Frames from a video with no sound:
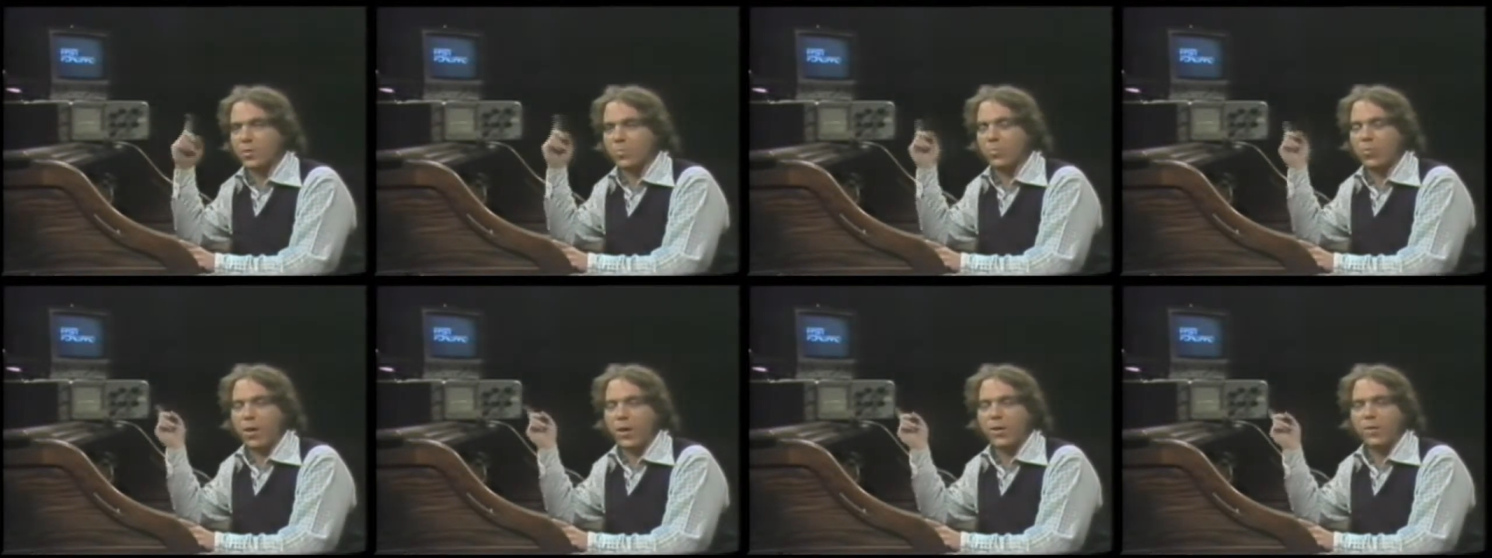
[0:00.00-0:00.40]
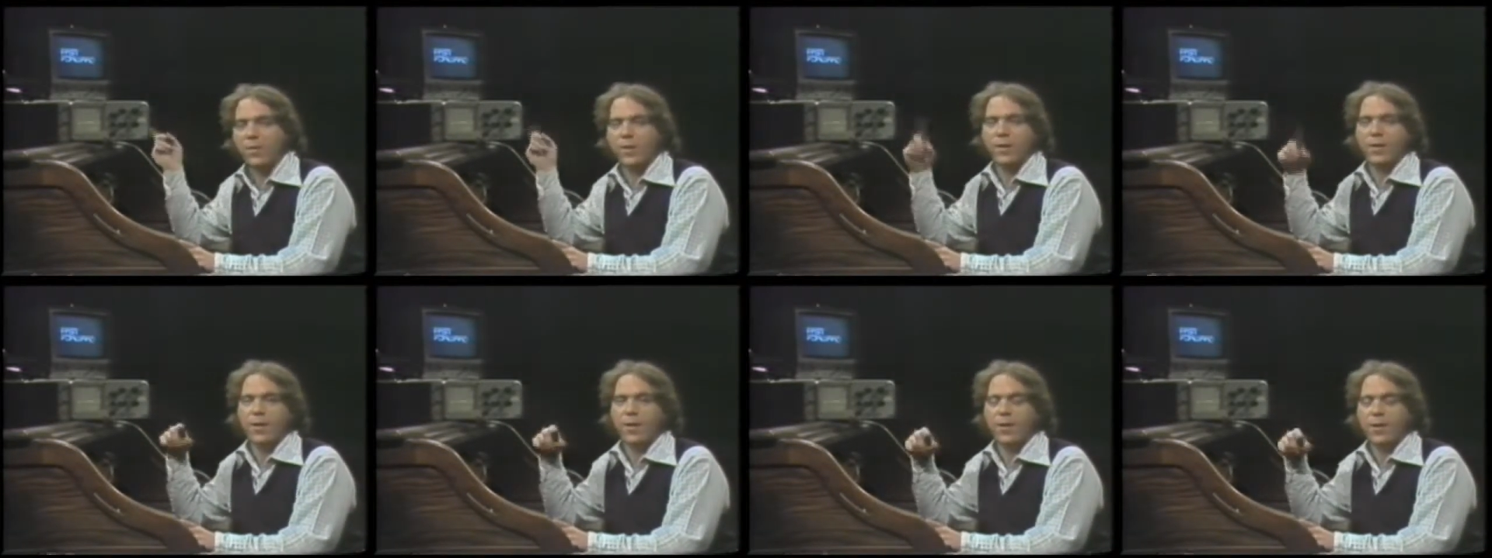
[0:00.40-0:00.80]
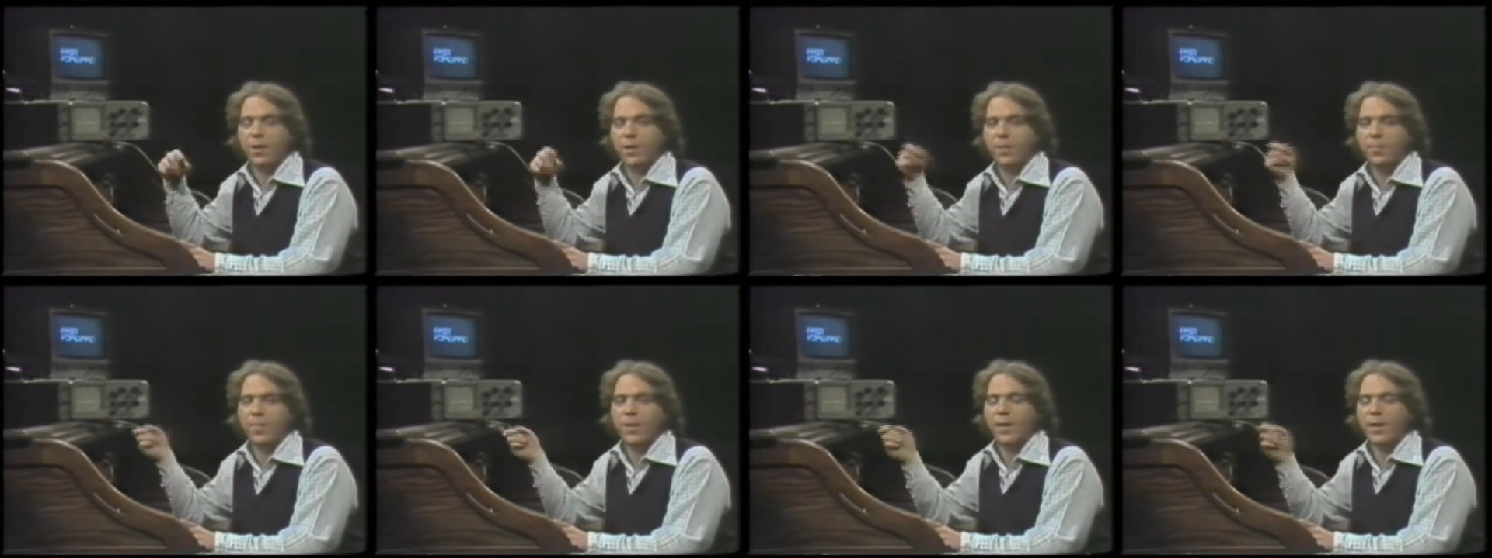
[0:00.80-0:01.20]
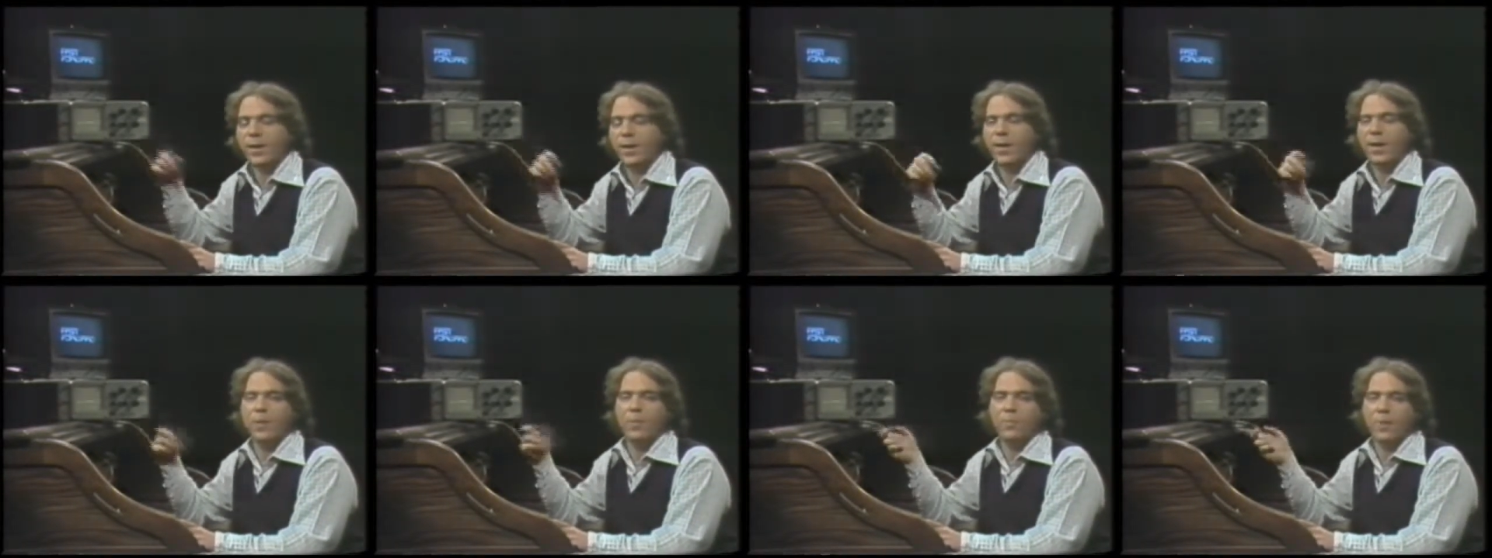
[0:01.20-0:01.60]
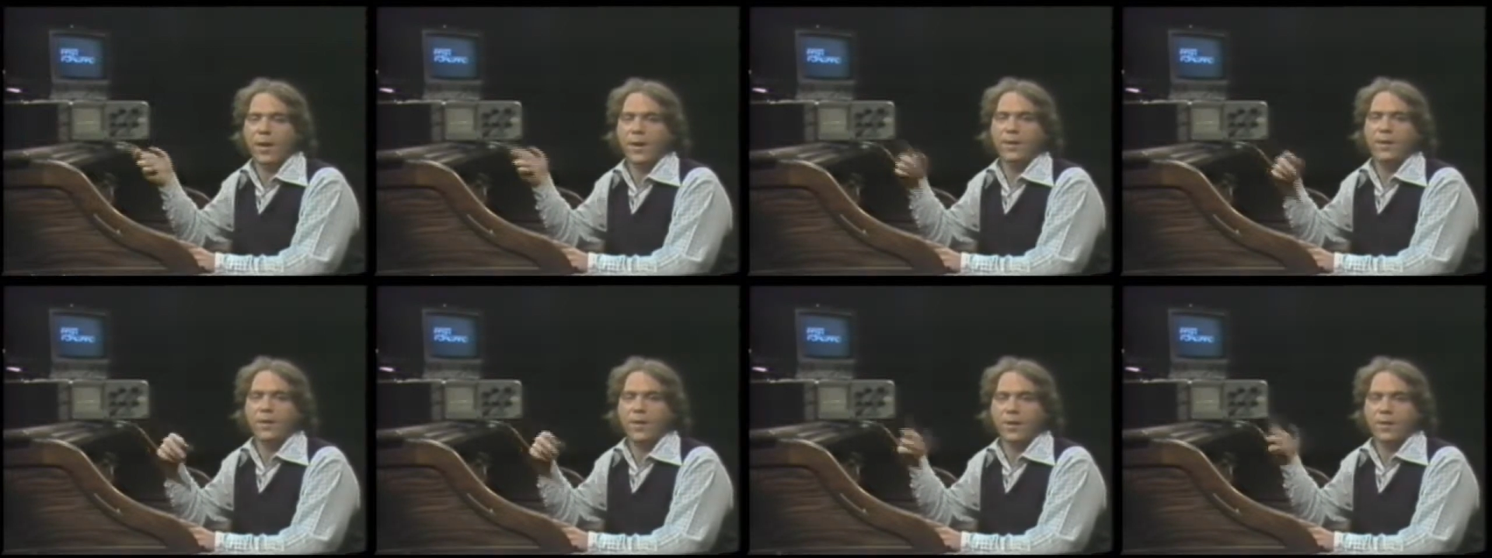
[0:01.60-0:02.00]
brighter and darker depending on how
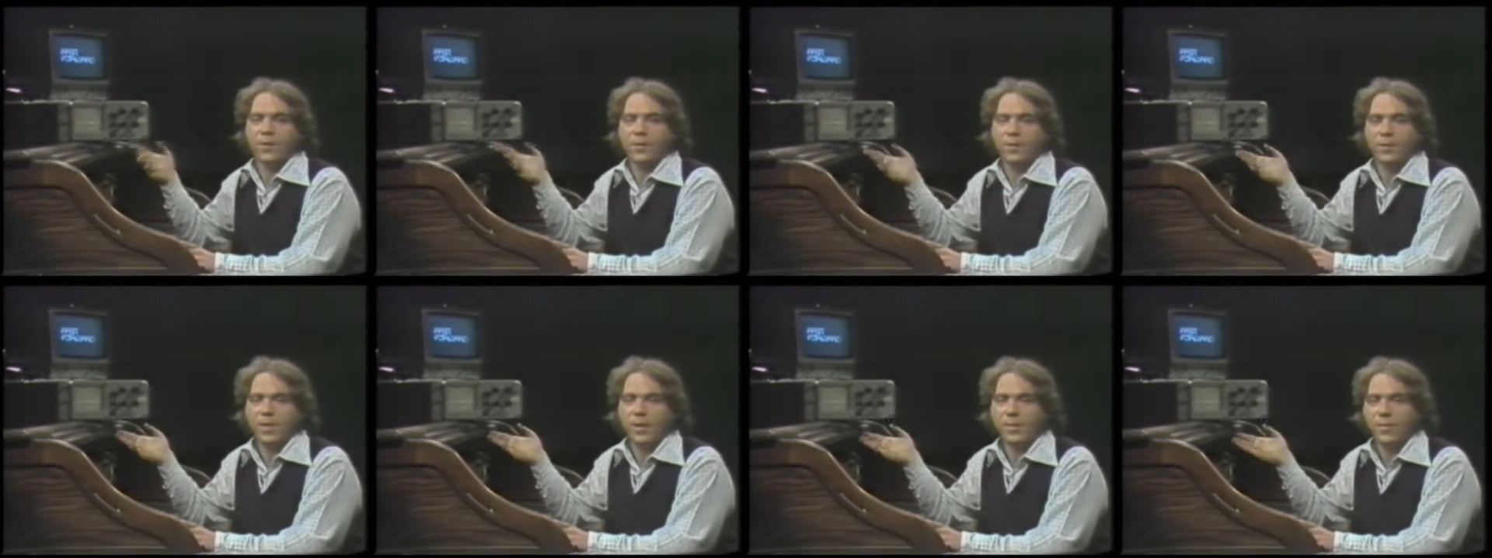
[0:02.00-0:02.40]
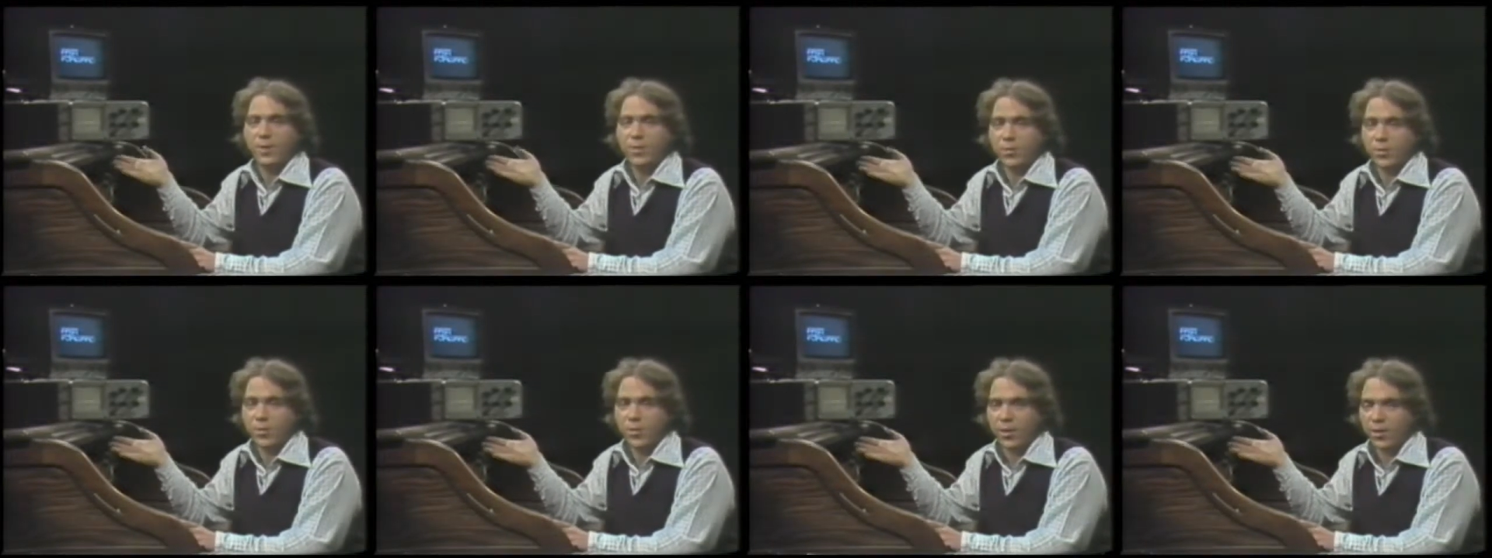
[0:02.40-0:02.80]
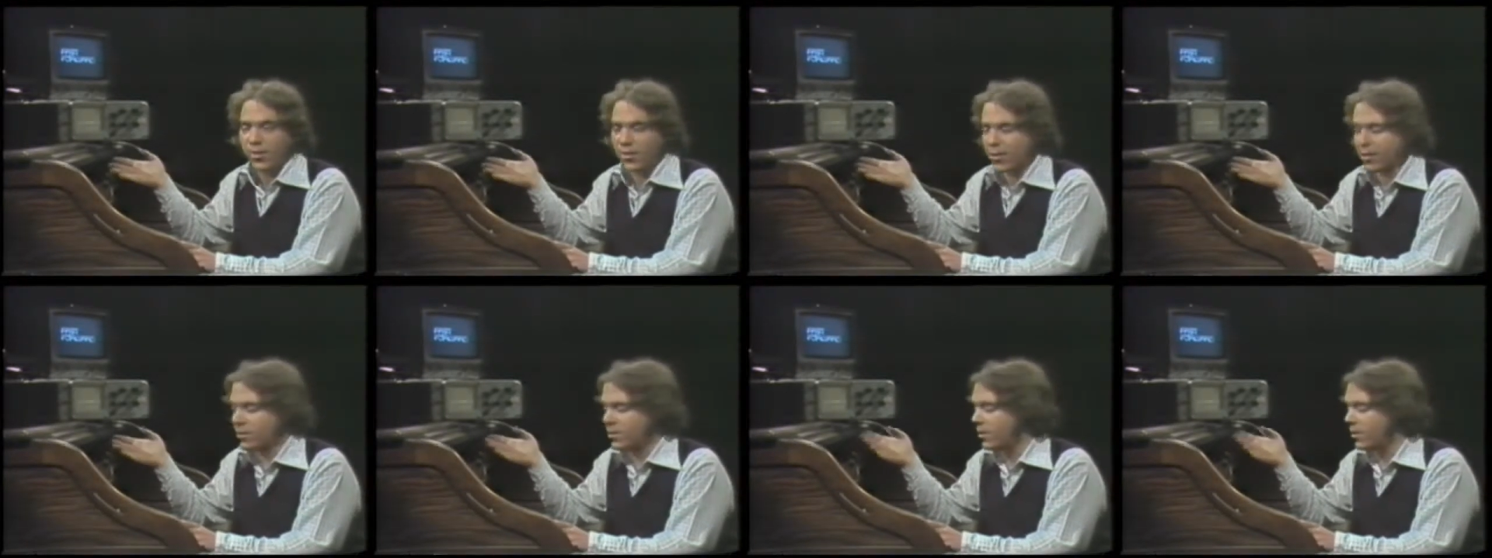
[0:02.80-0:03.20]
bright and dark the TV studio is.